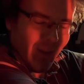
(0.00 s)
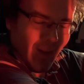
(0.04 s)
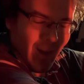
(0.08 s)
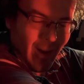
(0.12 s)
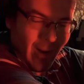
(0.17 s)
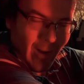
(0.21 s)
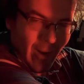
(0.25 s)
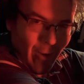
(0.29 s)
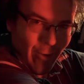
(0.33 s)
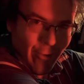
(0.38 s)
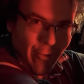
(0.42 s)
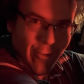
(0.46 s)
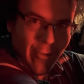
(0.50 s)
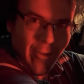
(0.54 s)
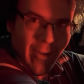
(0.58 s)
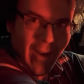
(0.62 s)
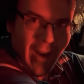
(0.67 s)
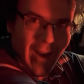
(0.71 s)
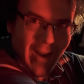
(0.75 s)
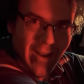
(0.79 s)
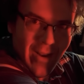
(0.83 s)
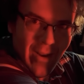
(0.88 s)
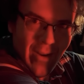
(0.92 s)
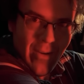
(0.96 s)
Carlos,
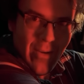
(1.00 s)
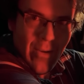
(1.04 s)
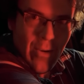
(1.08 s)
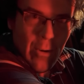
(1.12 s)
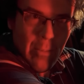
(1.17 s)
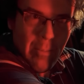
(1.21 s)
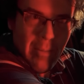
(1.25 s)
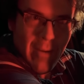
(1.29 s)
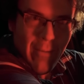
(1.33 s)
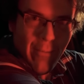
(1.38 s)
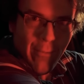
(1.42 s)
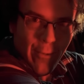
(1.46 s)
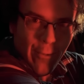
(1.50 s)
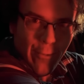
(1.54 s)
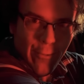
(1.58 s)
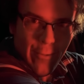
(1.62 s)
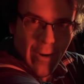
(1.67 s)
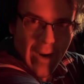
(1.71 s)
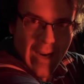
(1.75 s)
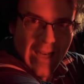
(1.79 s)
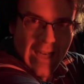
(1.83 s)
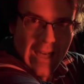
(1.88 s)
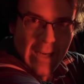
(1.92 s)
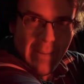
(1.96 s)
I know you're a bit
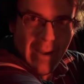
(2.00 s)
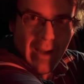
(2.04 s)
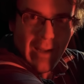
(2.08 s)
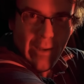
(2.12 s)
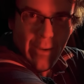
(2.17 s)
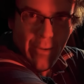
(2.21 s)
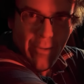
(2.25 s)
frustrated about